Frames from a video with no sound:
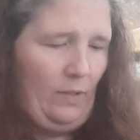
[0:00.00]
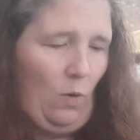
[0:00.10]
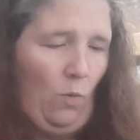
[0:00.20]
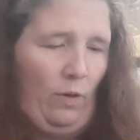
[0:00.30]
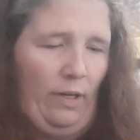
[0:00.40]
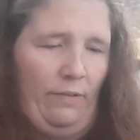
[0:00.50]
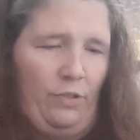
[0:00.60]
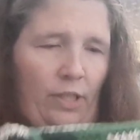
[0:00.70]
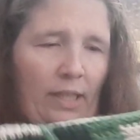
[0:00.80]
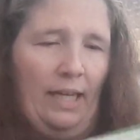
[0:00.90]
or if
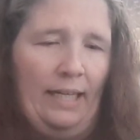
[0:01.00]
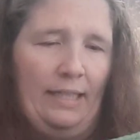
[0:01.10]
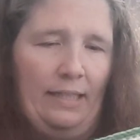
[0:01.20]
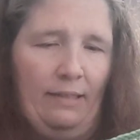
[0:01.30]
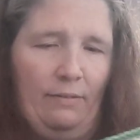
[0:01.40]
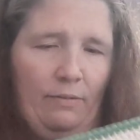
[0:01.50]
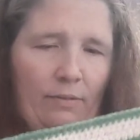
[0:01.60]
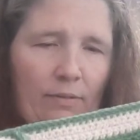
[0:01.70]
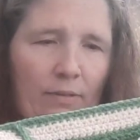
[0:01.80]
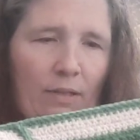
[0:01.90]
she lined it,
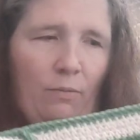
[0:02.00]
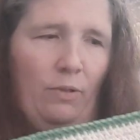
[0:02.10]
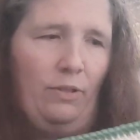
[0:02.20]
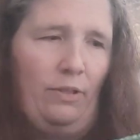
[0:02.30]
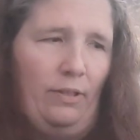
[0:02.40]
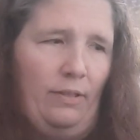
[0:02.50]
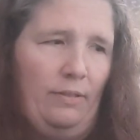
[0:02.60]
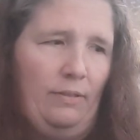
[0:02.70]
I wonder.